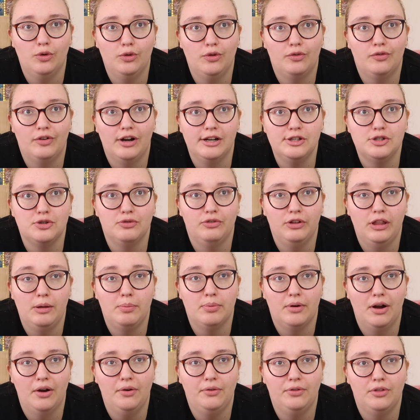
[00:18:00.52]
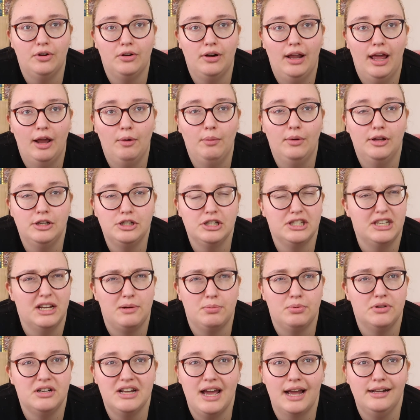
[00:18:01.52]
the French are really proud of their language, it's like
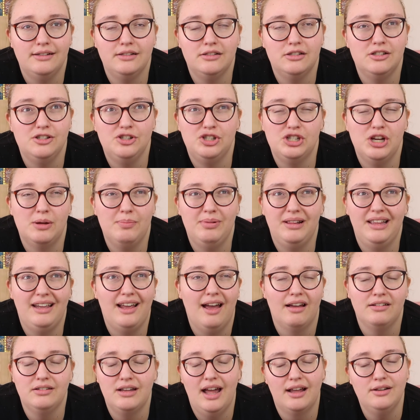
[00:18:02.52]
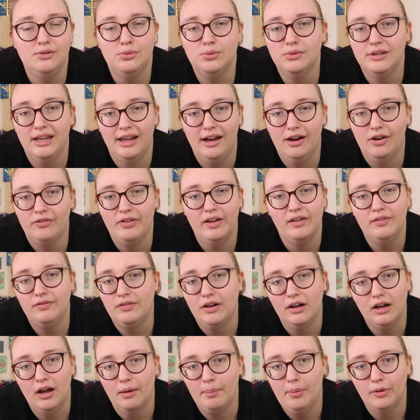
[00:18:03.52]
protected and shit, but like, I don't care if I
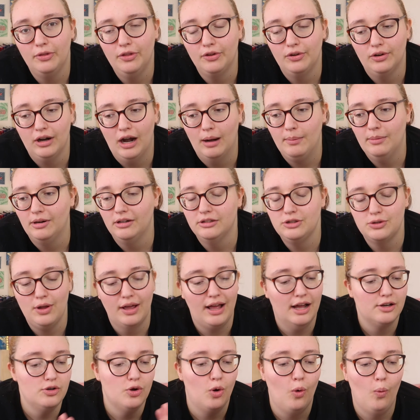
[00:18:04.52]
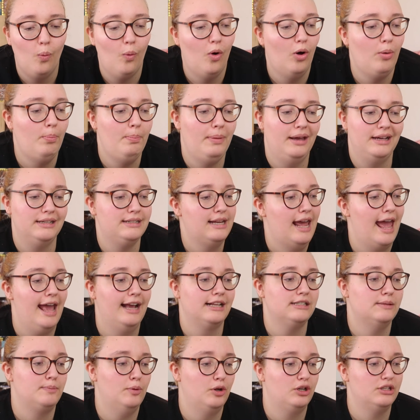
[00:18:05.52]
fuck up on the grammar. So like, I don't want big
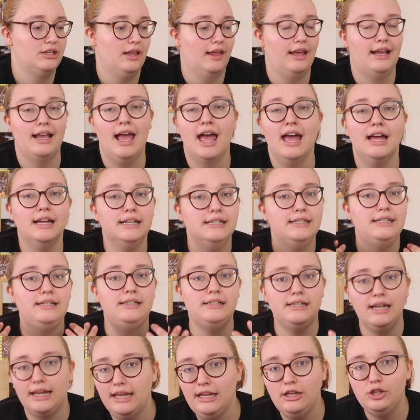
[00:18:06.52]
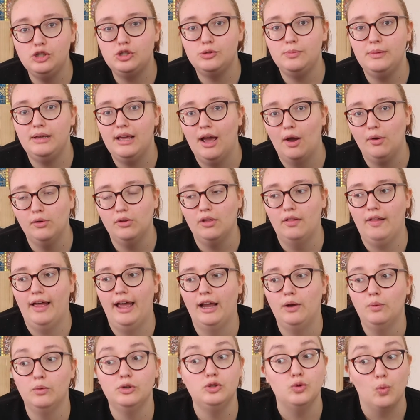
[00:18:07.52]
textbooks to like teach me how the
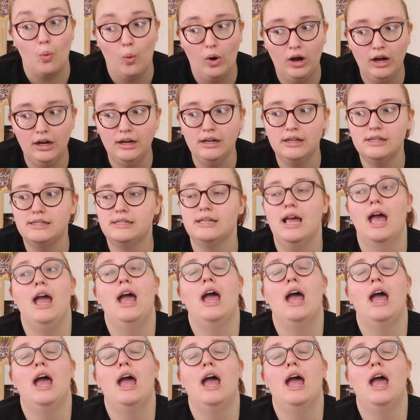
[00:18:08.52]
language works.